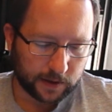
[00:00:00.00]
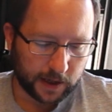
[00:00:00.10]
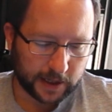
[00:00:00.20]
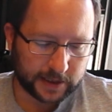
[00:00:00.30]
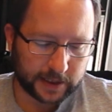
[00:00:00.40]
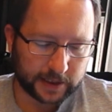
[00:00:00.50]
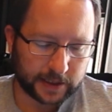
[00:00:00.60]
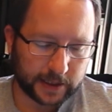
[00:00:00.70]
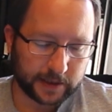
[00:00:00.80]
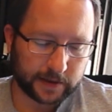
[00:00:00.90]
I did
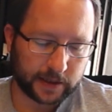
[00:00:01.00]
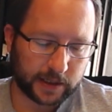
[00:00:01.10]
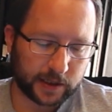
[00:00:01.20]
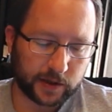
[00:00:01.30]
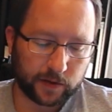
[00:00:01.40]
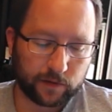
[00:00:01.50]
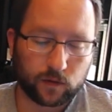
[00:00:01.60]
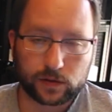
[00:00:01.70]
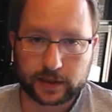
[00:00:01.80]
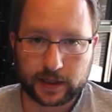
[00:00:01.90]
get the
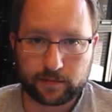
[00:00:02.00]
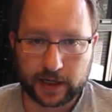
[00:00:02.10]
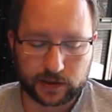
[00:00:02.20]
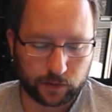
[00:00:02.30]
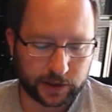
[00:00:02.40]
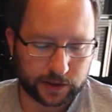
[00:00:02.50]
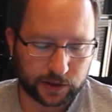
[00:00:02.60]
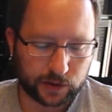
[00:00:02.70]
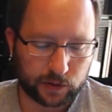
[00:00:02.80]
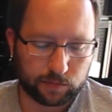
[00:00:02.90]
14 by
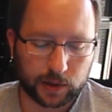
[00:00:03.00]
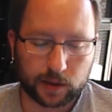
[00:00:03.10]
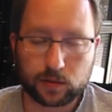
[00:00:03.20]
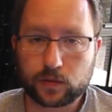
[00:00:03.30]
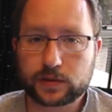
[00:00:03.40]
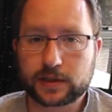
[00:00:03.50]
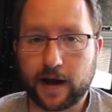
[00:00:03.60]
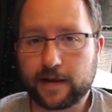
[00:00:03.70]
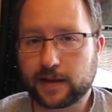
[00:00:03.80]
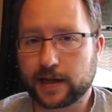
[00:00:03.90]
22 bubble
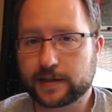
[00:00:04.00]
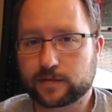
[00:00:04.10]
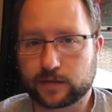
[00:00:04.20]
skylight,